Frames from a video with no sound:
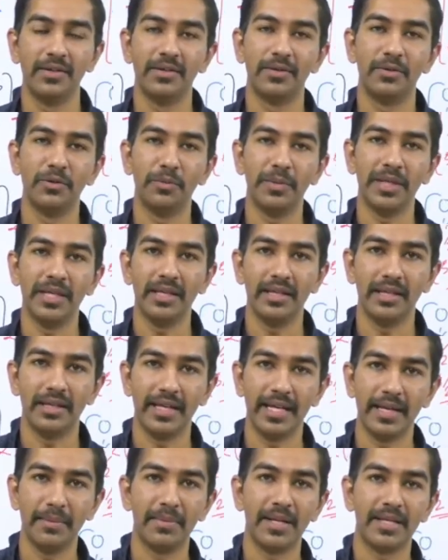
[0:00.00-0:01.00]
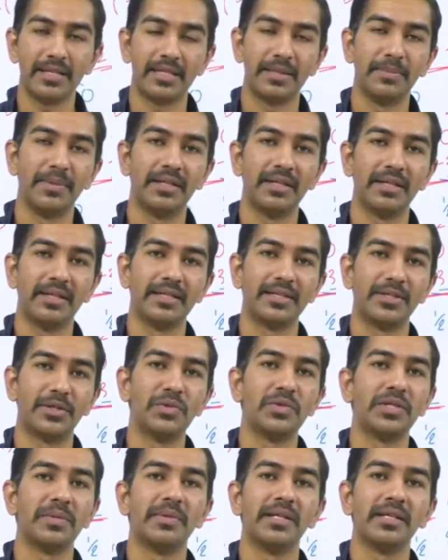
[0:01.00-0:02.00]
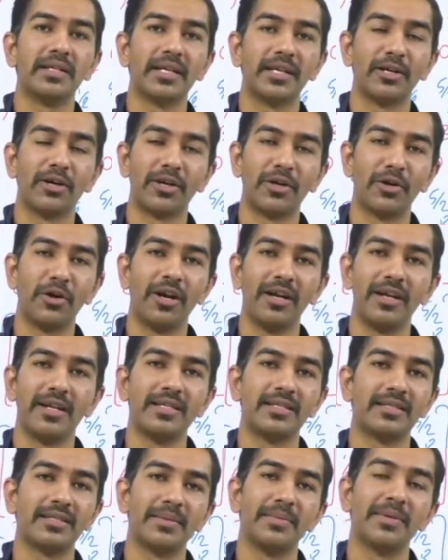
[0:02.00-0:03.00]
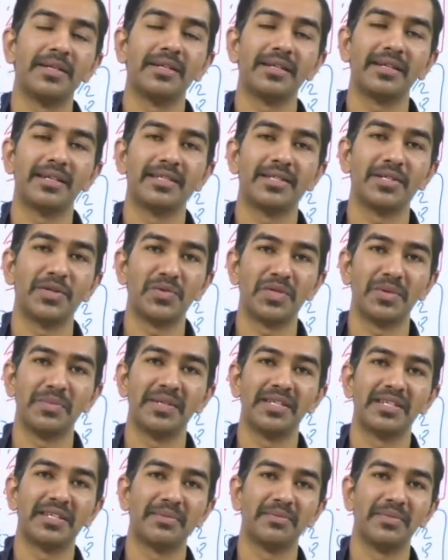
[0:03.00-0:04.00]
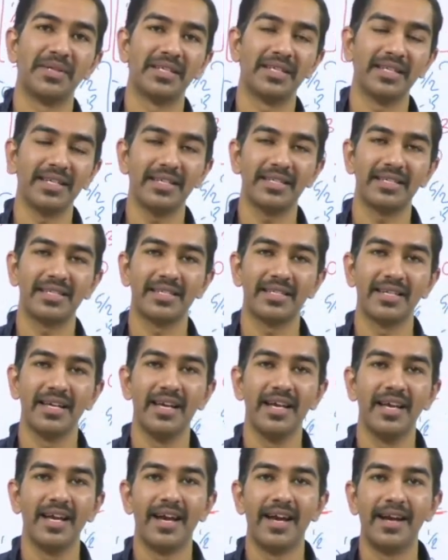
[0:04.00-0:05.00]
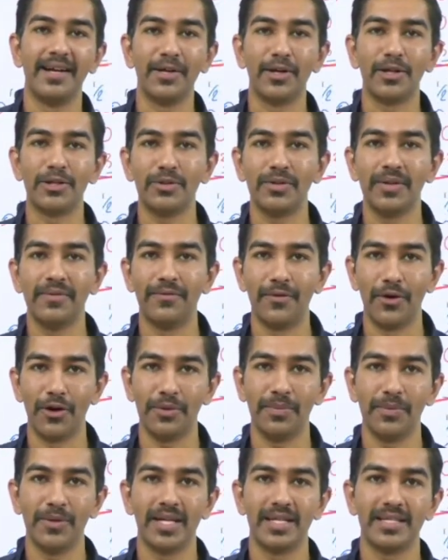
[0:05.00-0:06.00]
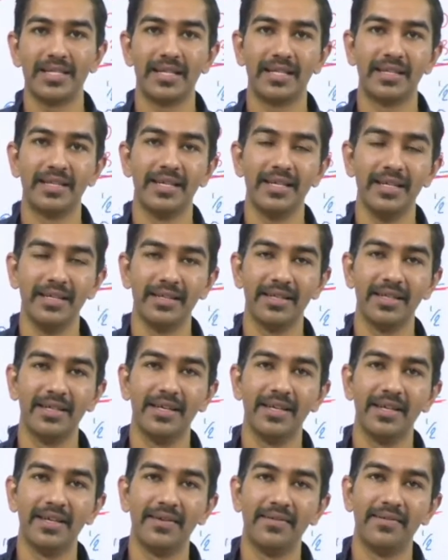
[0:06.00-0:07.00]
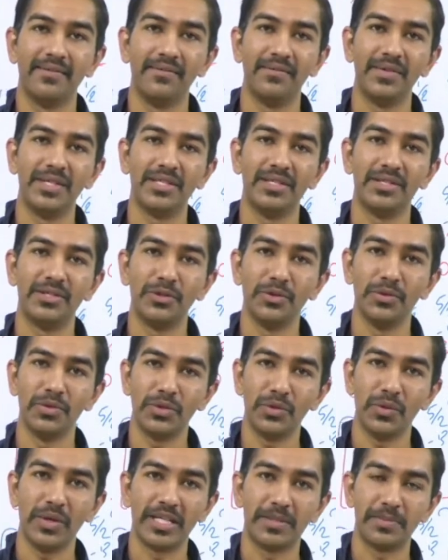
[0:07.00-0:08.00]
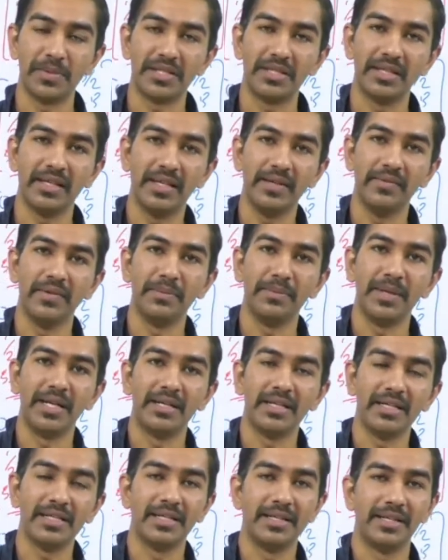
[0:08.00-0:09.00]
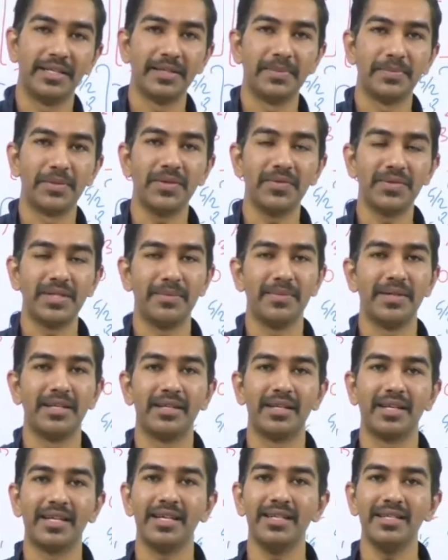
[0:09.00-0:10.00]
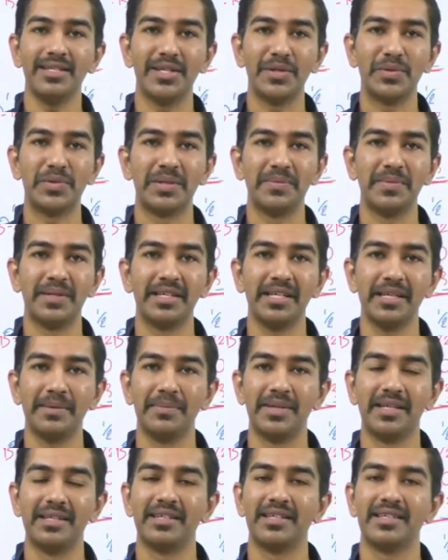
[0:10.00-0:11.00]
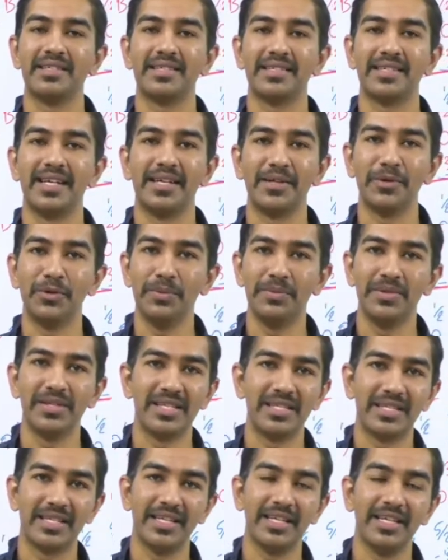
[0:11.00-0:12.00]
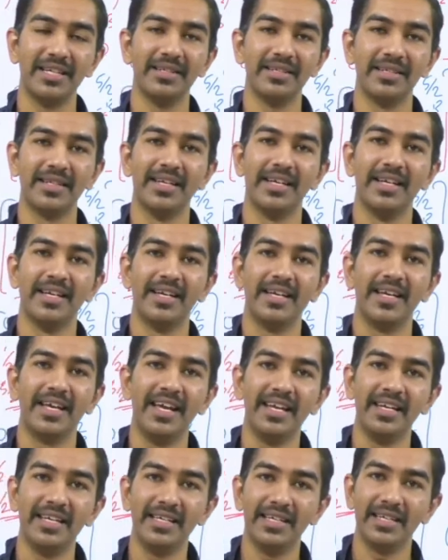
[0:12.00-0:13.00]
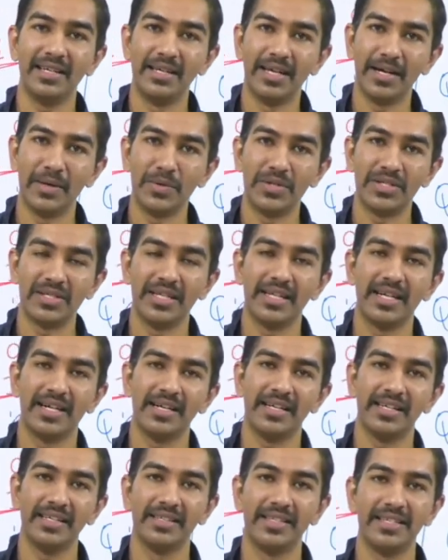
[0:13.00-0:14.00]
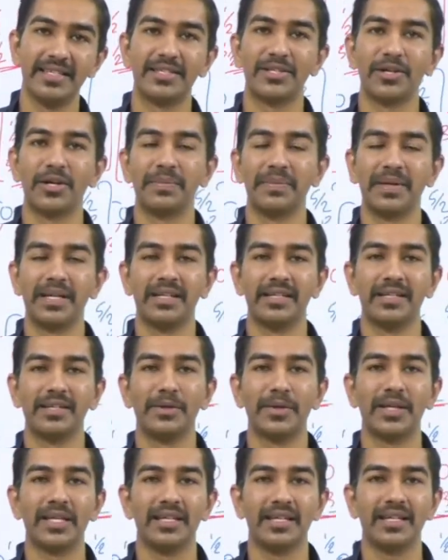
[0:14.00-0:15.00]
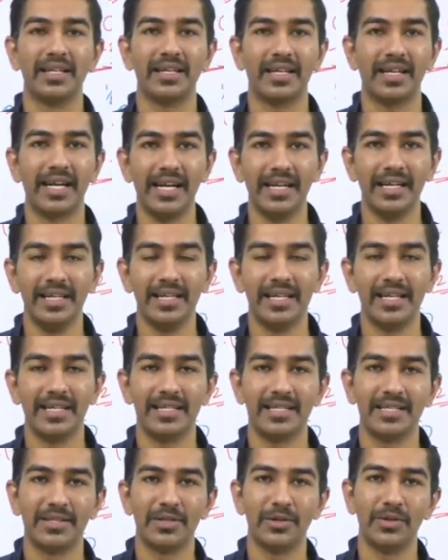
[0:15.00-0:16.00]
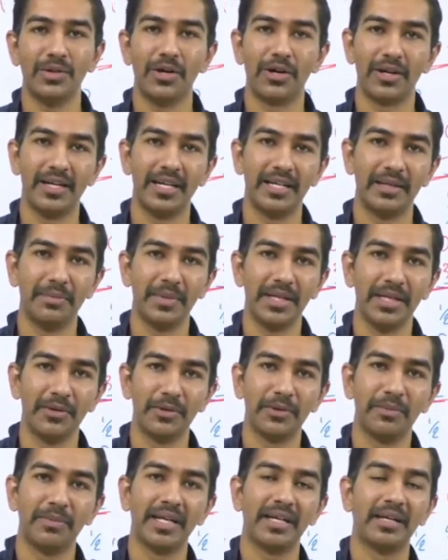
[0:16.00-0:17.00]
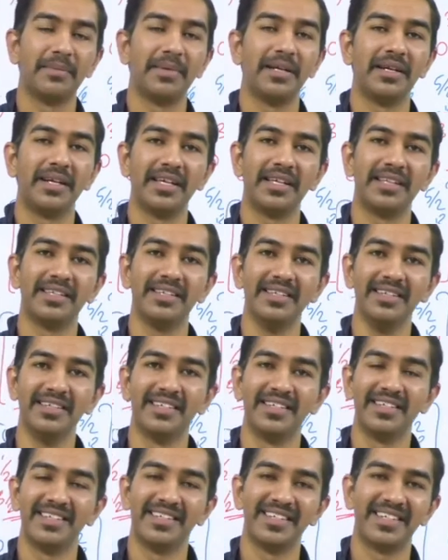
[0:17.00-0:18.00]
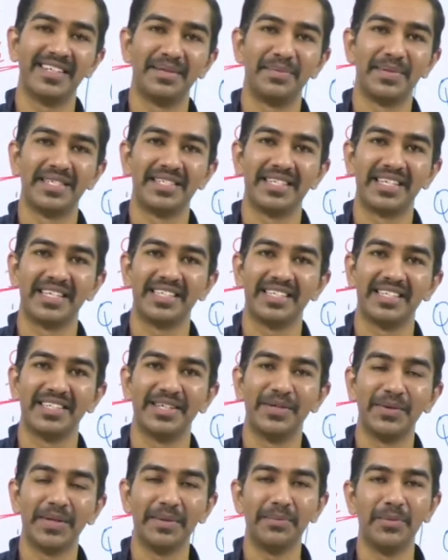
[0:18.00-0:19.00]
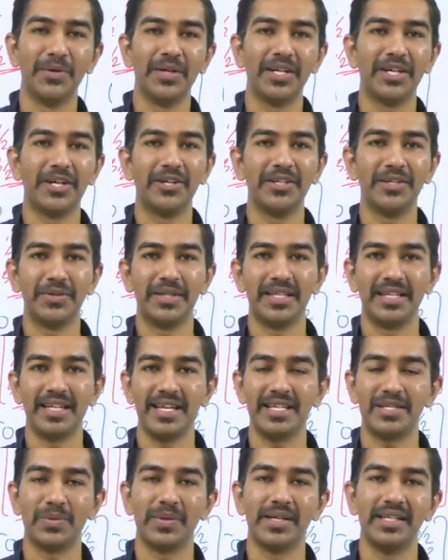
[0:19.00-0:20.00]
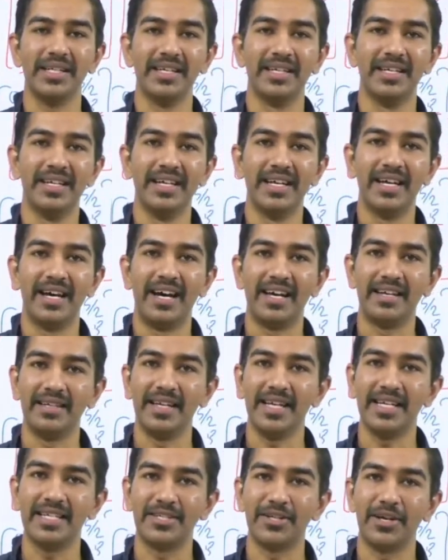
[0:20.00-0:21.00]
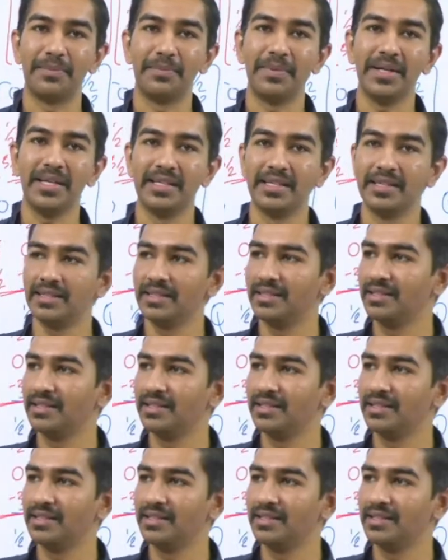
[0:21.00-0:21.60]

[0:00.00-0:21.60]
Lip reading: to be named as symmetric and skew symmetric or called as symmetric and skew symmetric matrix, and also the formulas are there which is used to express the given matrix in terms of symmetric and skew symmetric matrix. I hope this is clear. Any doubts regarding this topic? Okay, kindly let us know or let me know by commenting in the comment section. Okay, moving on to the next one. Our next topic,